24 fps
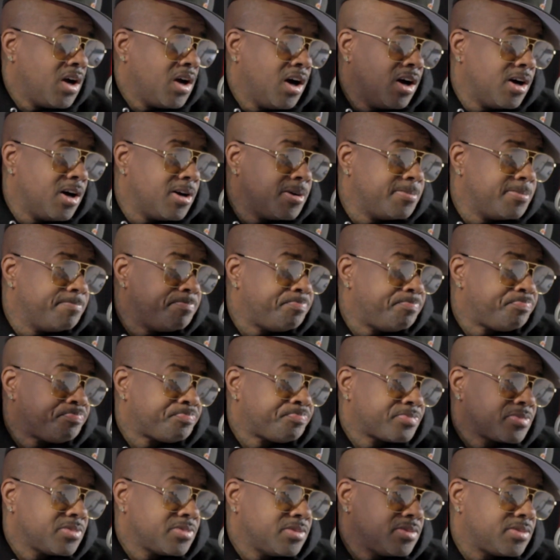
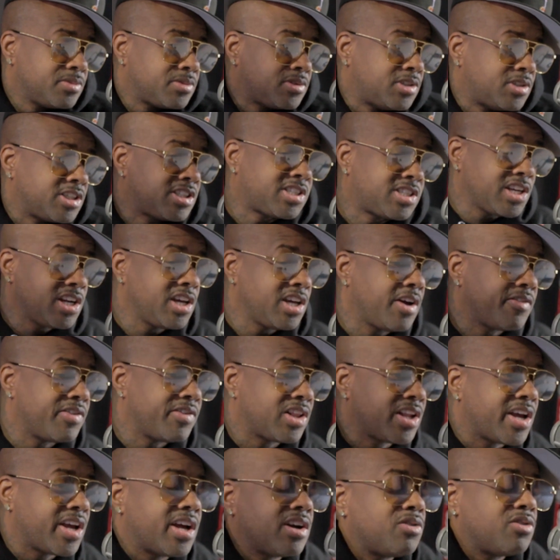The city of
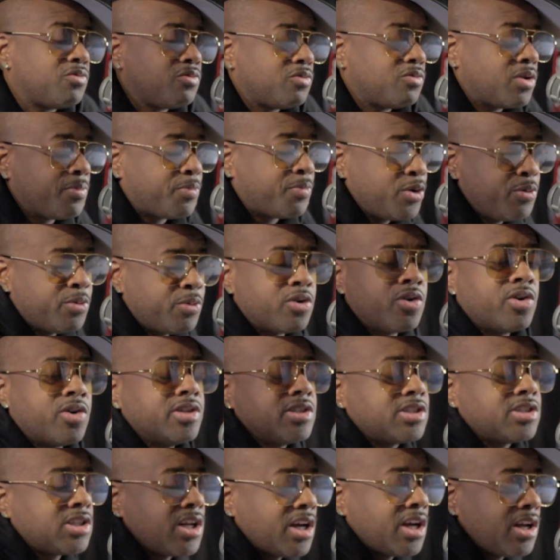Atlanta, what people don't
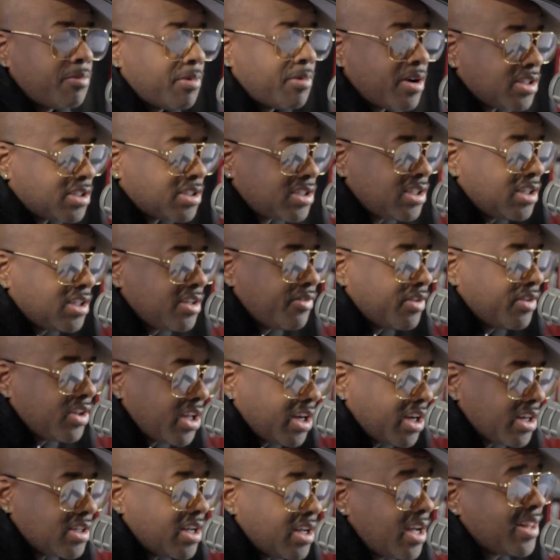understand about the city of
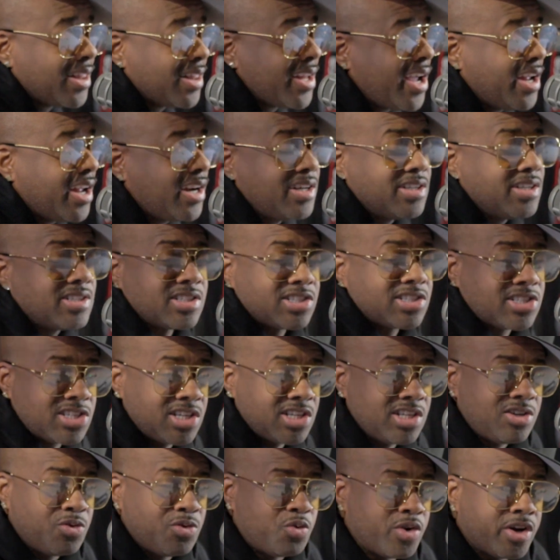Atlanta is a
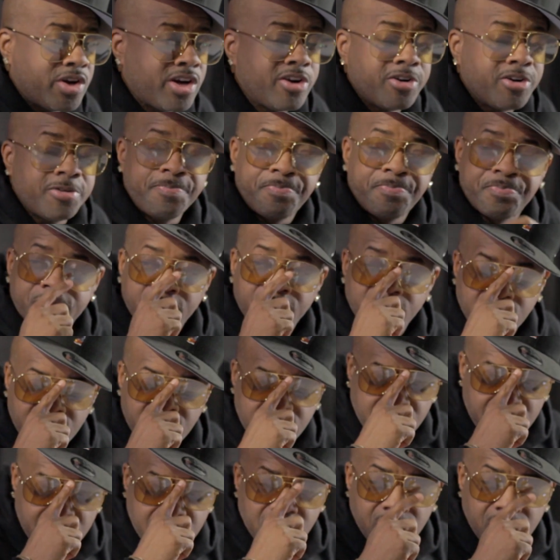city where
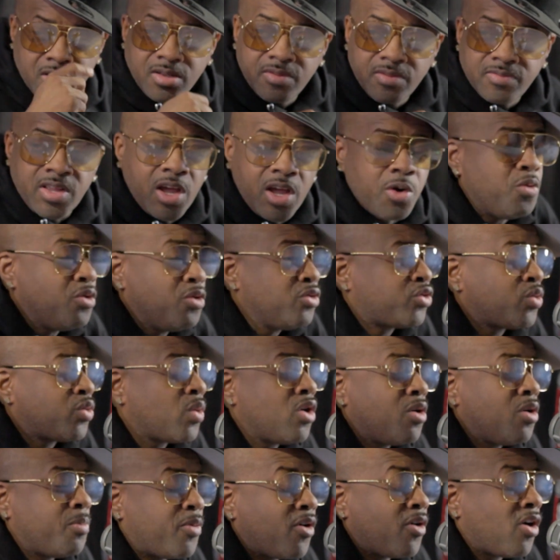they will
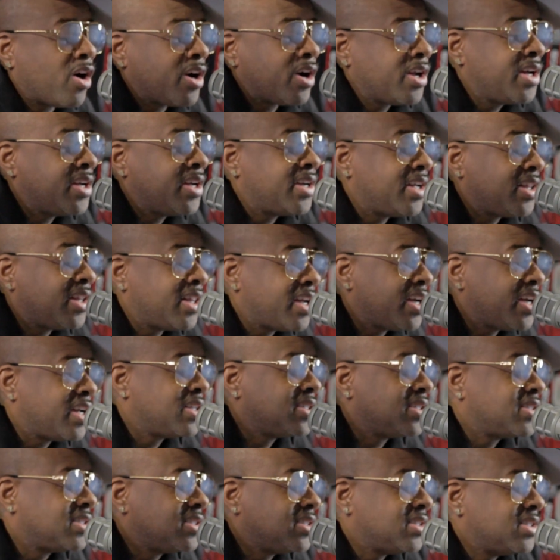throw a party in
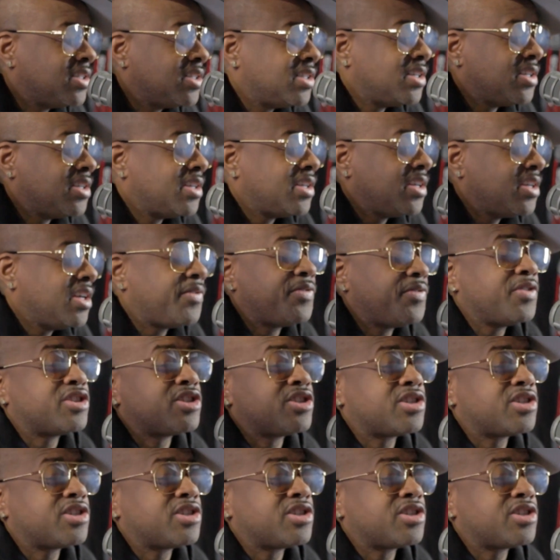Atlanta if it's